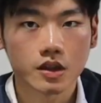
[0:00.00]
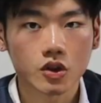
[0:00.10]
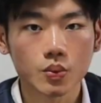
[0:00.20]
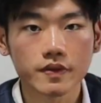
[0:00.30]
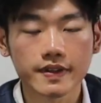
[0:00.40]

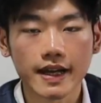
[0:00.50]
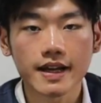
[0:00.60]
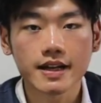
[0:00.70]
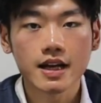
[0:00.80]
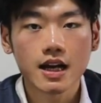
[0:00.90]
So with
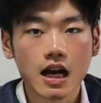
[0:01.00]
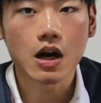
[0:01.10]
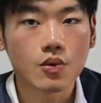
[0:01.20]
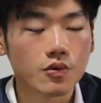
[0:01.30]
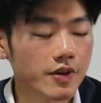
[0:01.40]
that, I
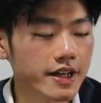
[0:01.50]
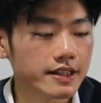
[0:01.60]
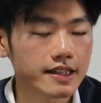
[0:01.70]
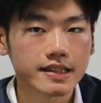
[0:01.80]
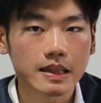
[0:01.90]
would rate
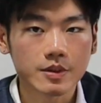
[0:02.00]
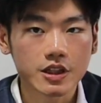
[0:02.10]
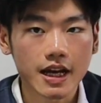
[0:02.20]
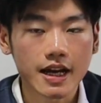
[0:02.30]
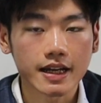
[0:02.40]
this
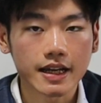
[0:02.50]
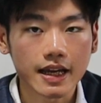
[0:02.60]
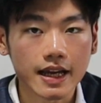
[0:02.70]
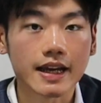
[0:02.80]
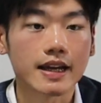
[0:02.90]
subject
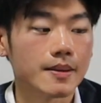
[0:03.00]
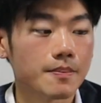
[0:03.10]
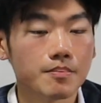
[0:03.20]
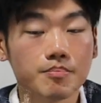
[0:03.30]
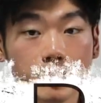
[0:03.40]
a
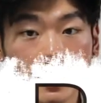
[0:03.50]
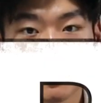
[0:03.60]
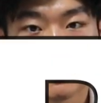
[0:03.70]
B